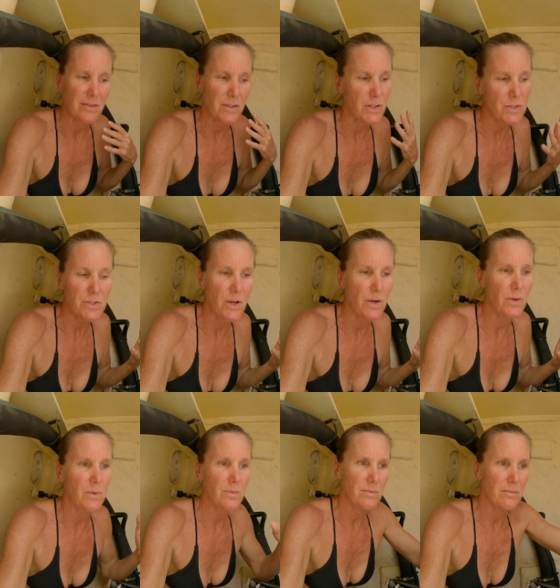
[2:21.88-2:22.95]
There's
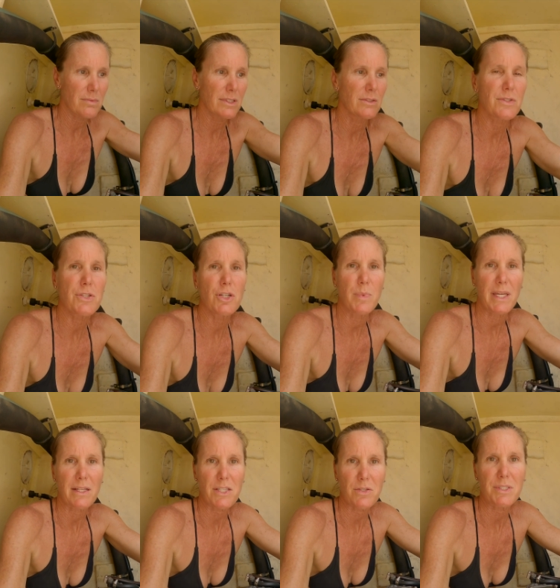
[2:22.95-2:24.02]
no little
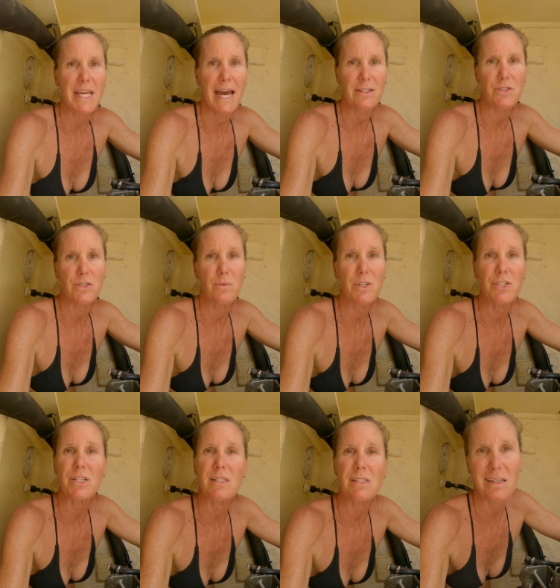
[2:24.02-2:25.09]
tubing to attach to, which
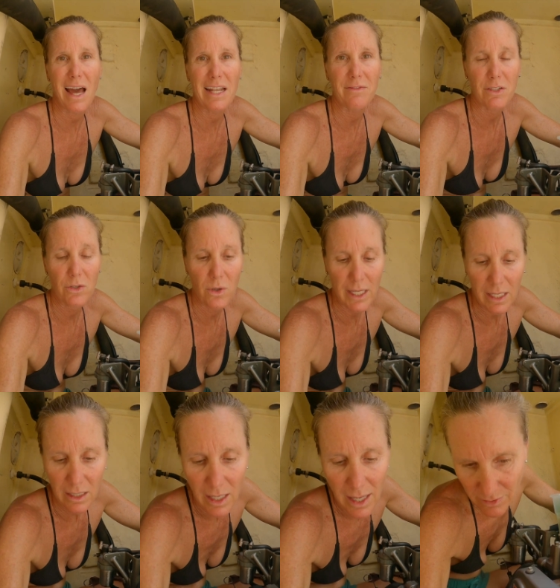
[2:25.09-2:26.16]
is kind of annoying.
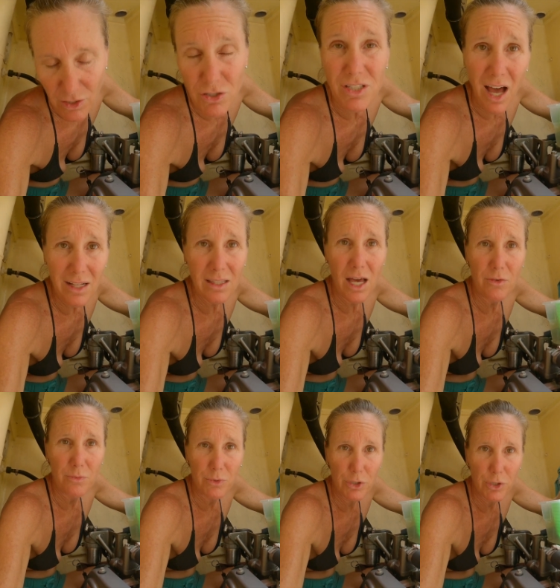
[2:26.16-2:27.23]
There's not a lot
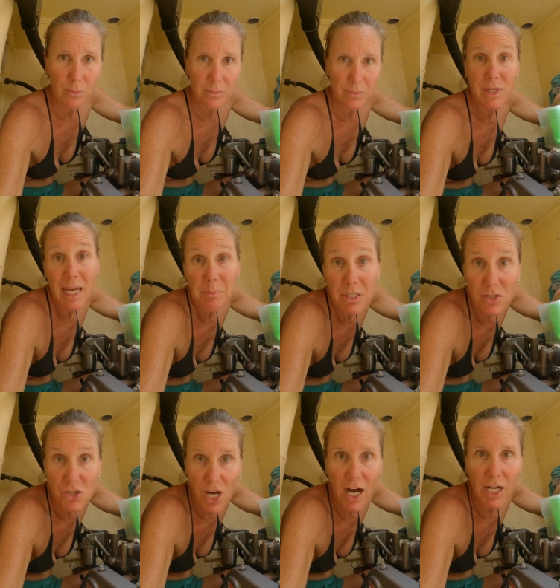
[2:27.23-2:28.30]
of room. You can't put a
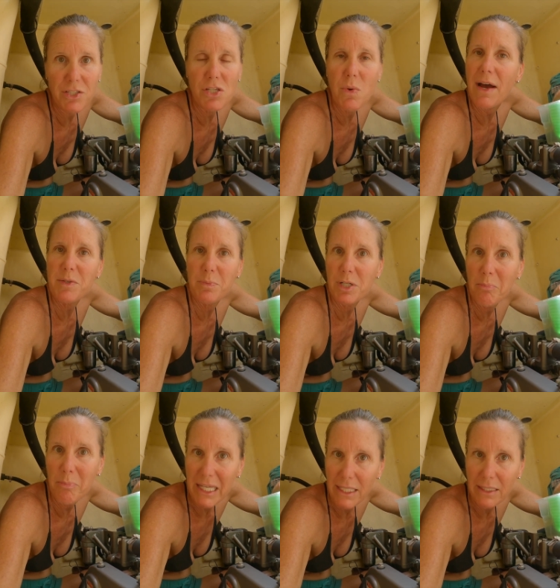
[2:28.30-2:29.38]
jug, so you have to put a
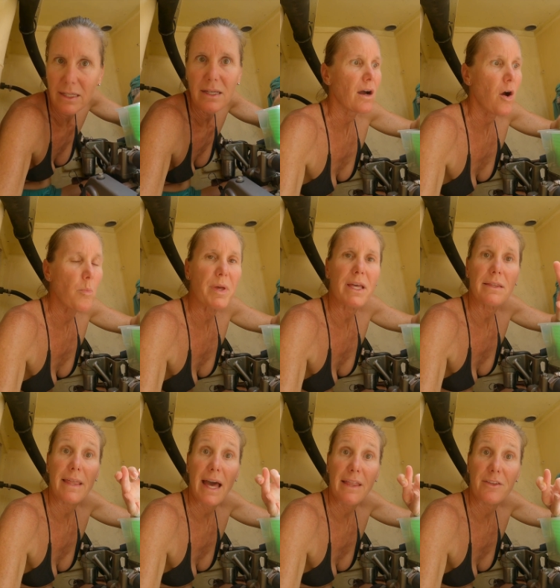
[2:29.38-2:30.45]
bin. Hoping
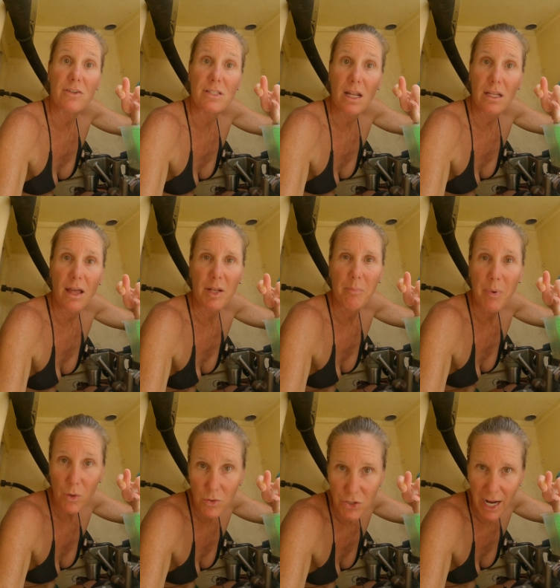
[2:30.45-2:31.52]
that there's not a lot of
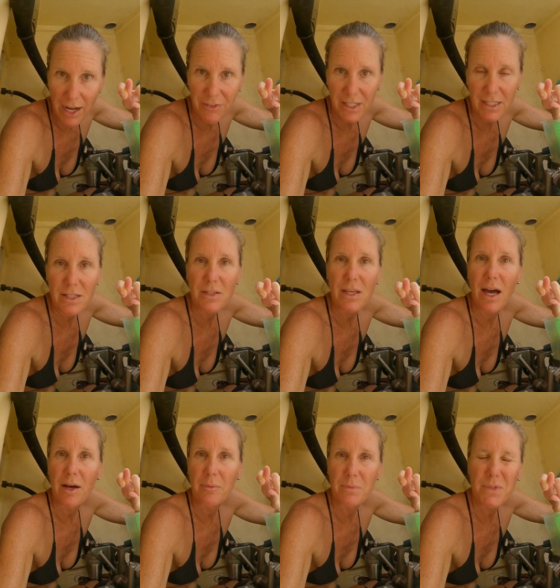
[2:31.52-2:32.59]
boat traffic
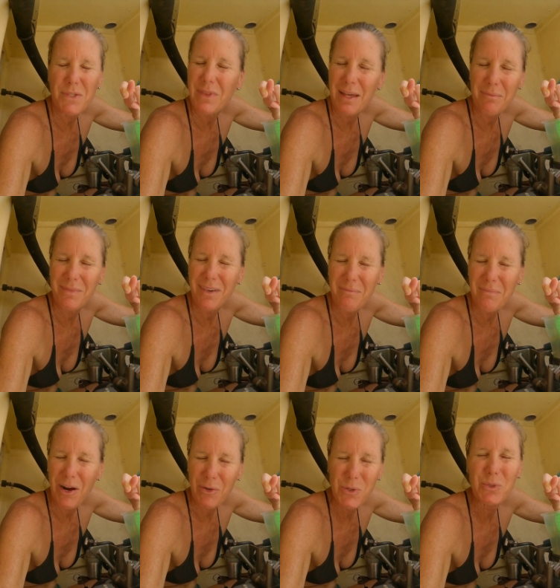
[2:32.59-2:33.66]
um, so that
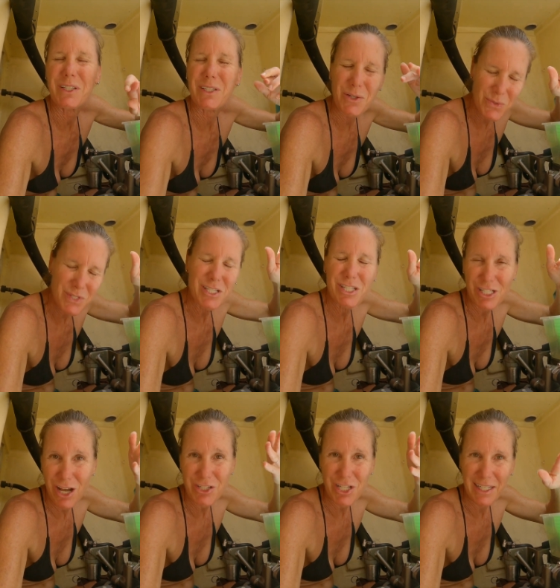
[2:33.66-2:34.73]
our coolant goes
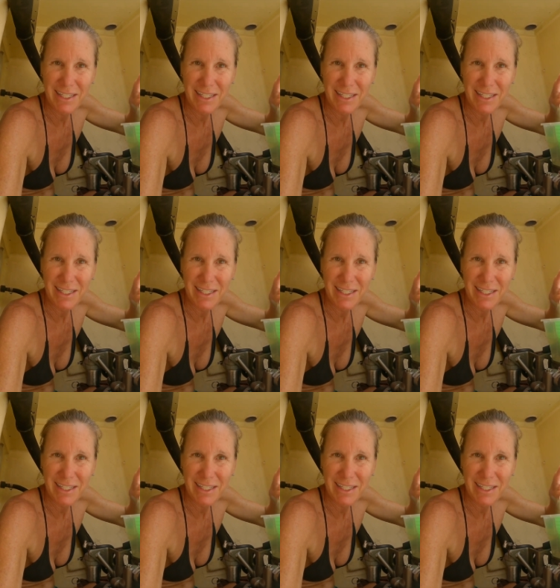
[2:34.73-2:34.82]
sloshing.